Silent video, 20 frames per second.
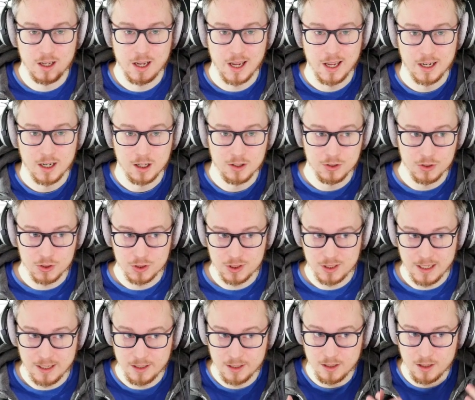and
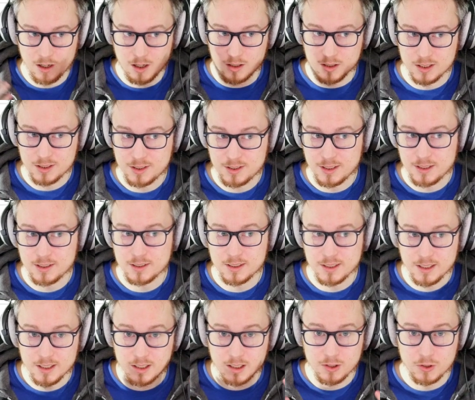understand it
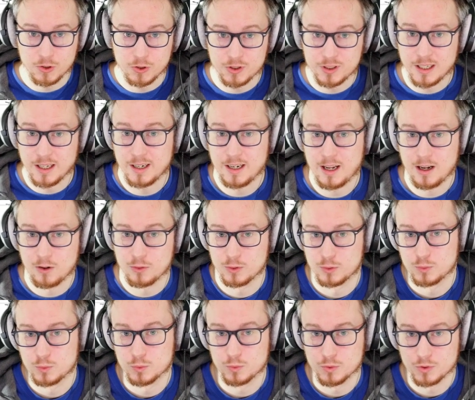holistically and understand how the
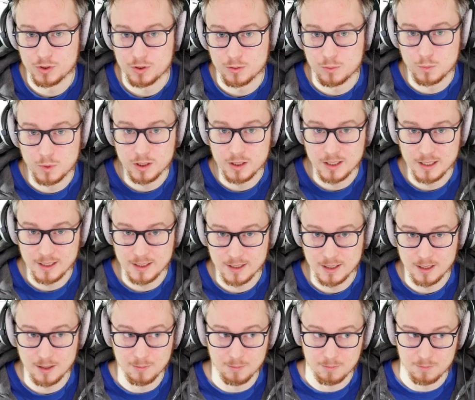rules are working
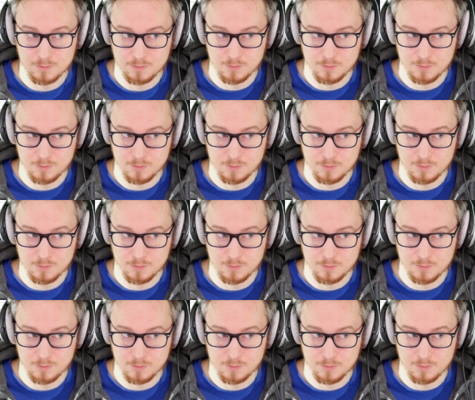and